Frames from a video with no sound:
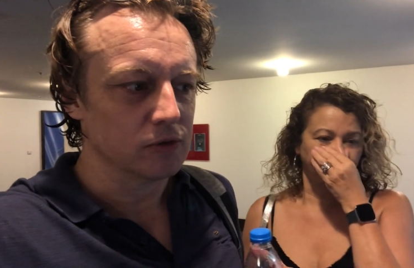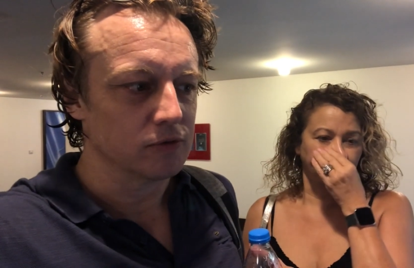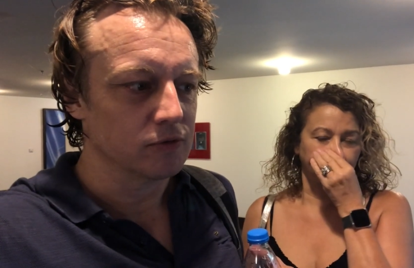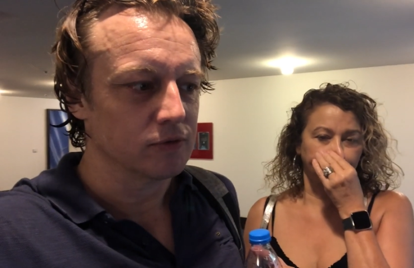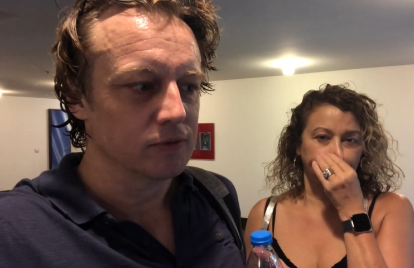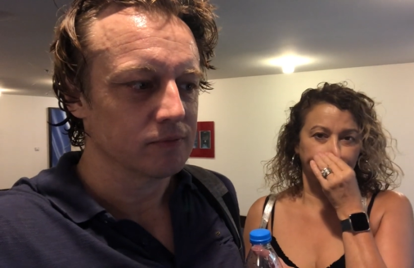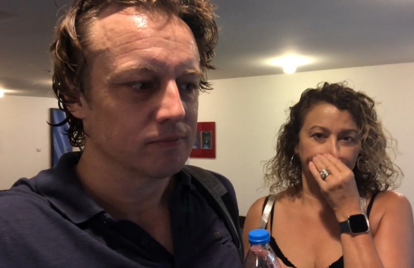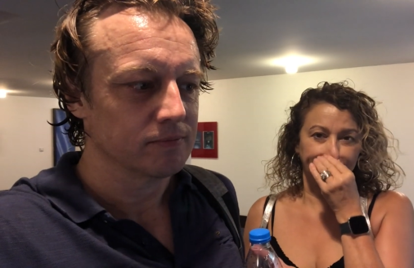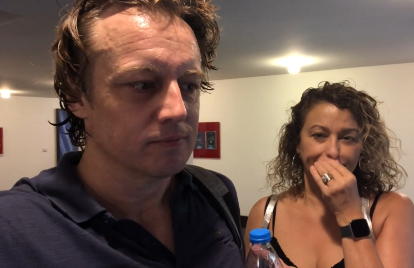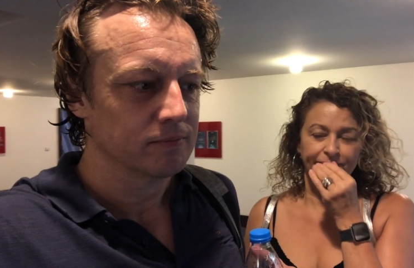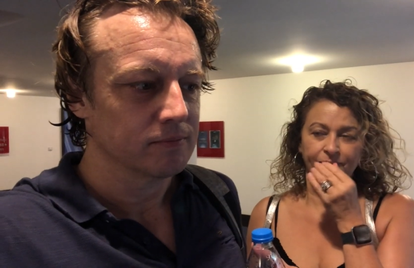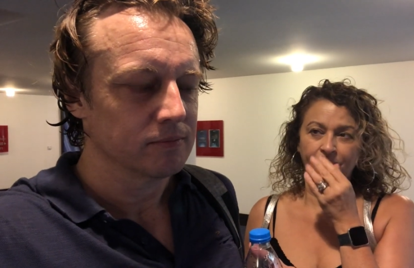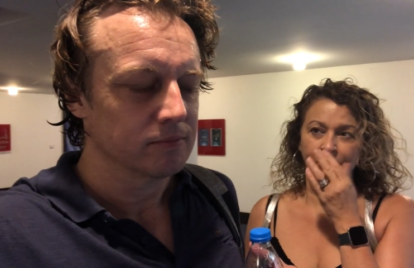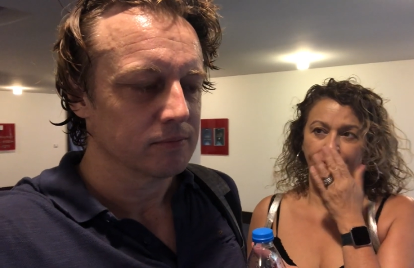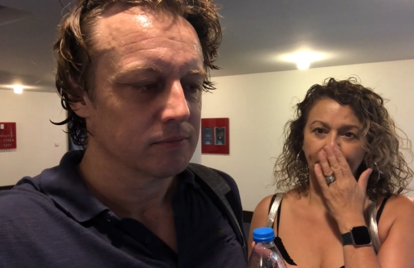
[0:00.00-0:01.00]
Speaker 1: of
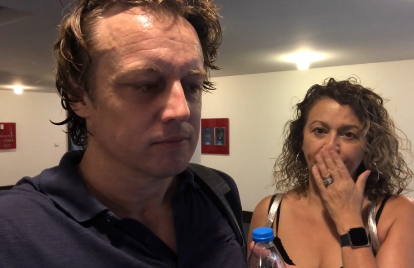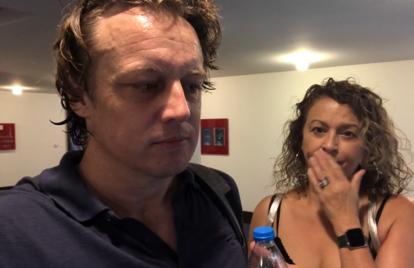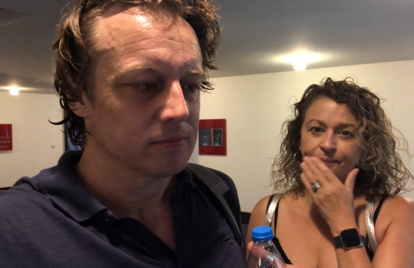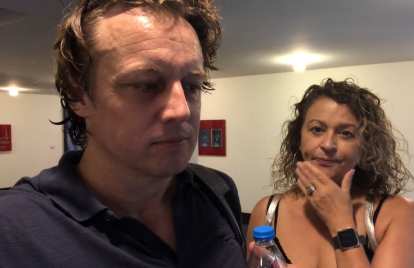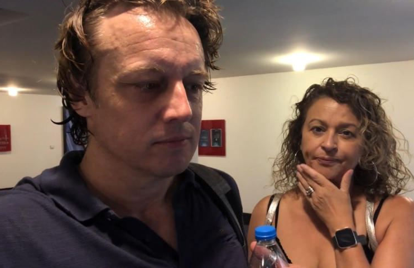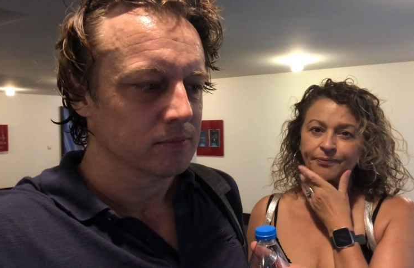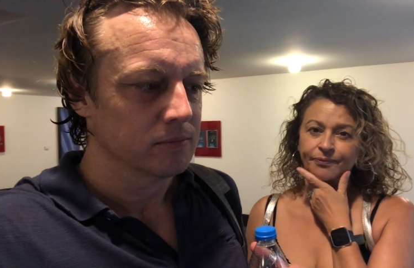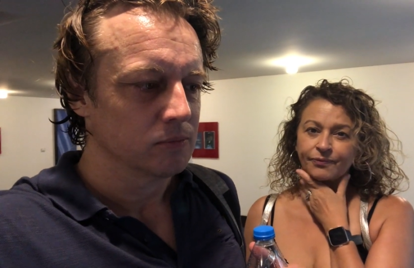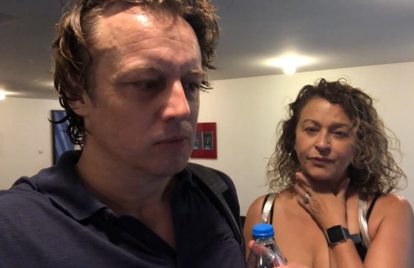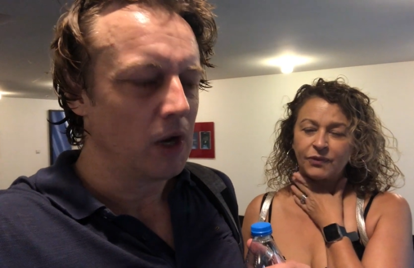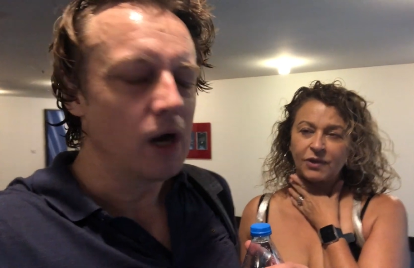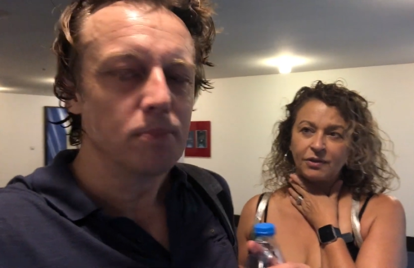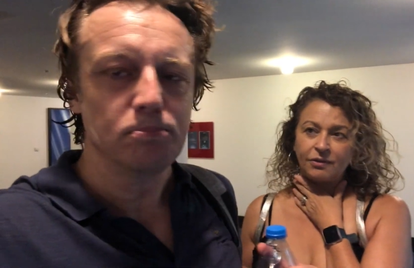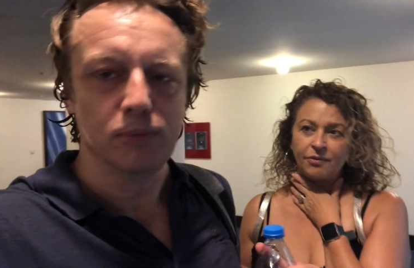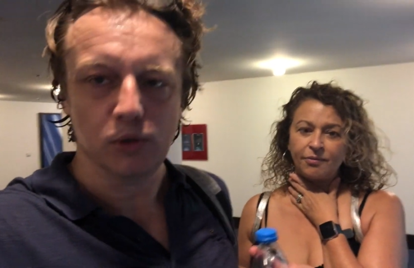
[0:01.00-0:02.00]

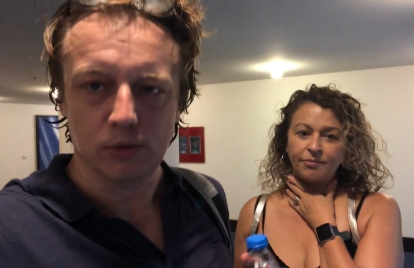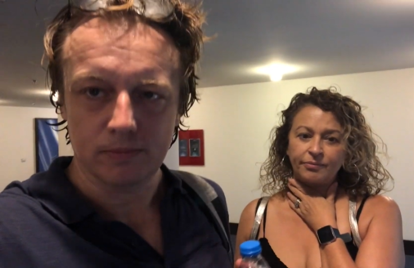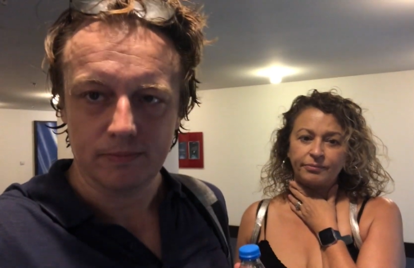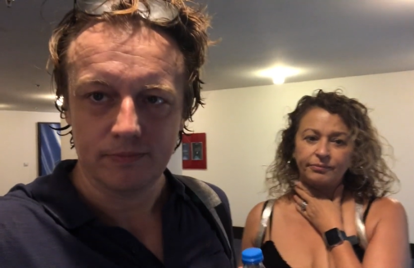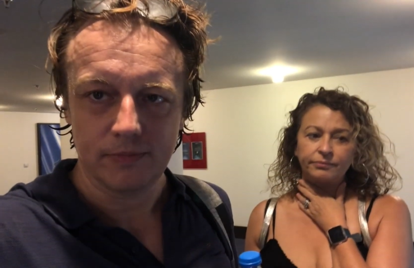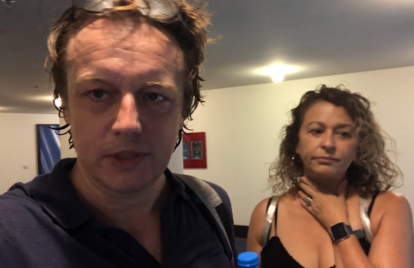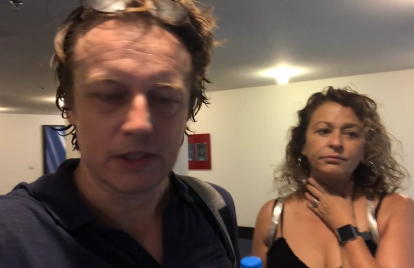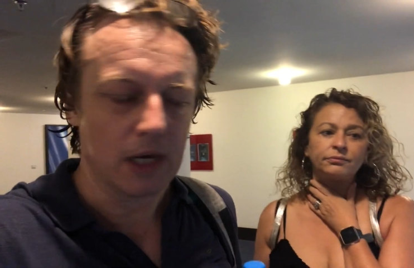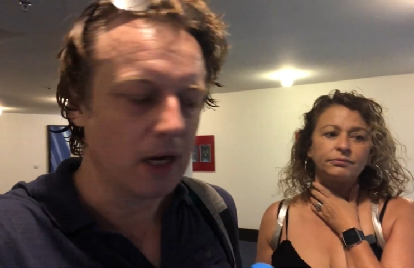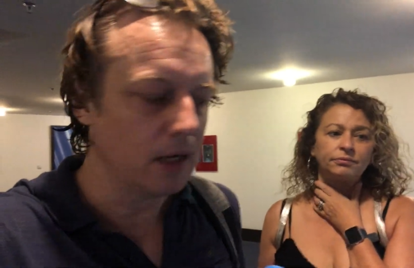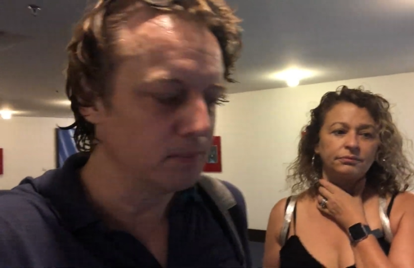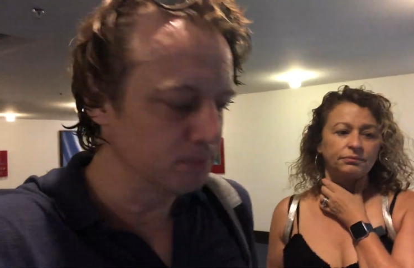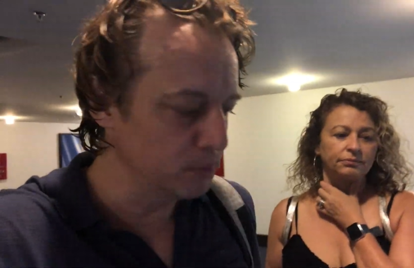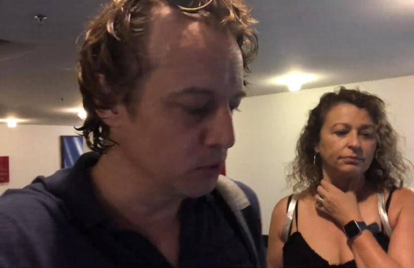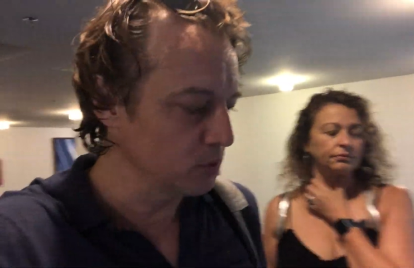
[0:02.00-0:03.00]
humble. It's a
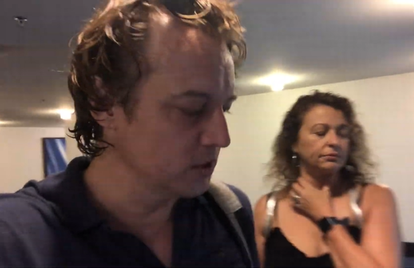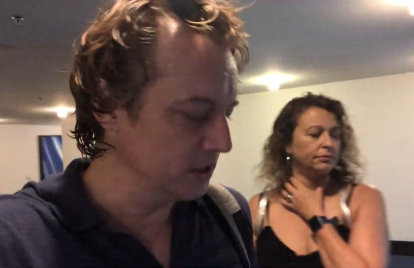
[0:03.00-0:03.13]
humble